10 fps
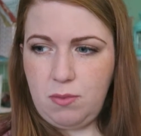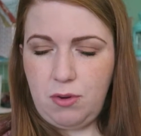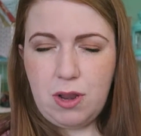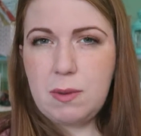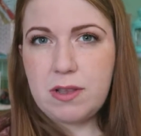
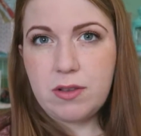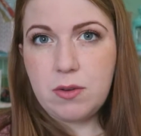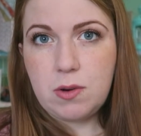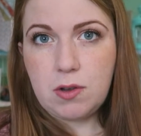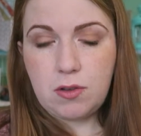3 weeks
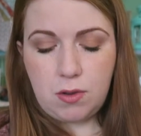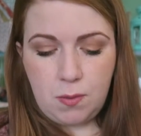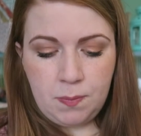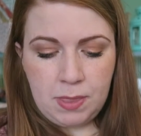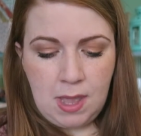ago or
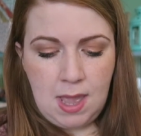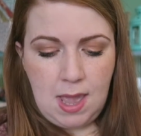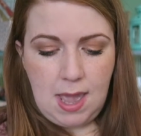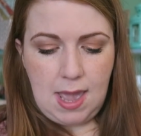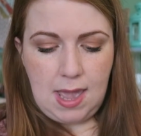so,
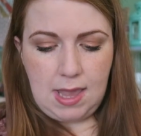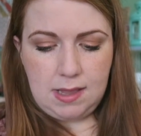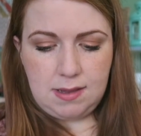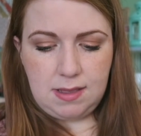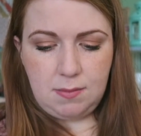
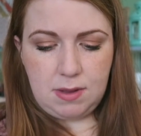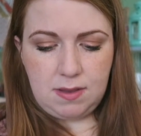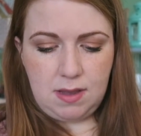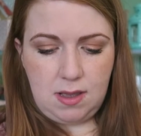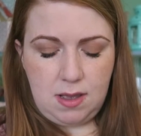and there
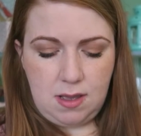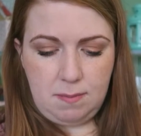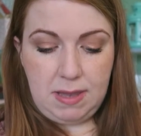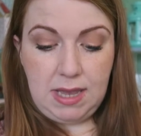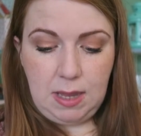was
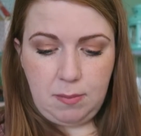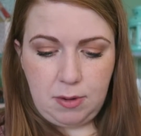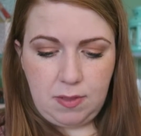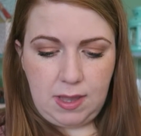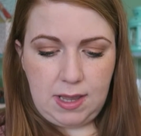a
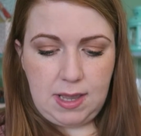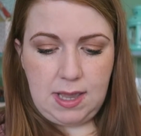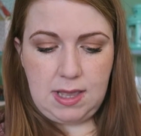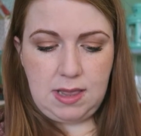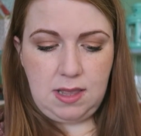beekeeper
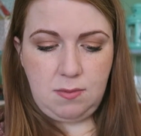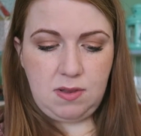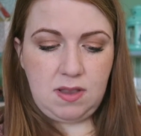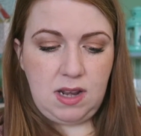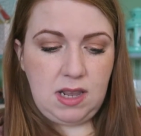there, and he
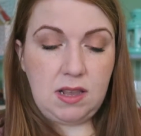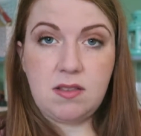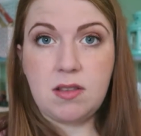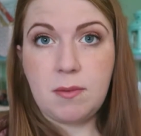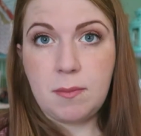was
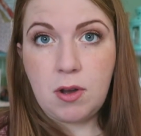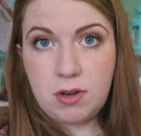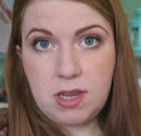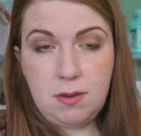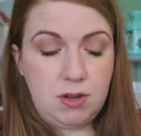selling some
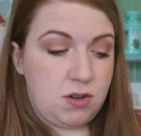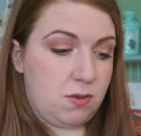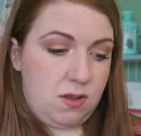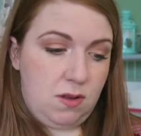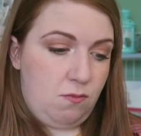honey, which
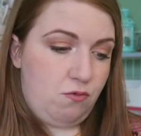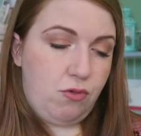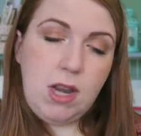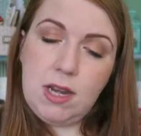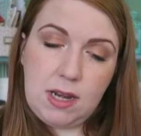was
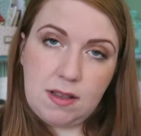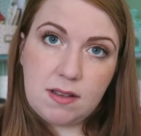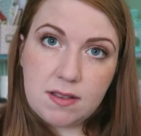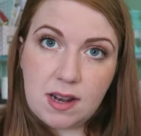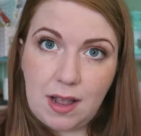really nice.
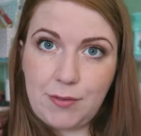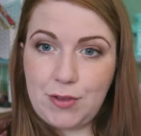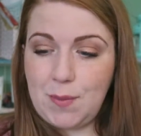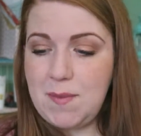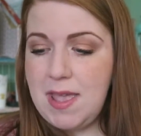I still have
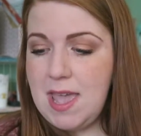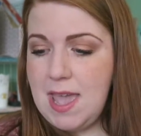some.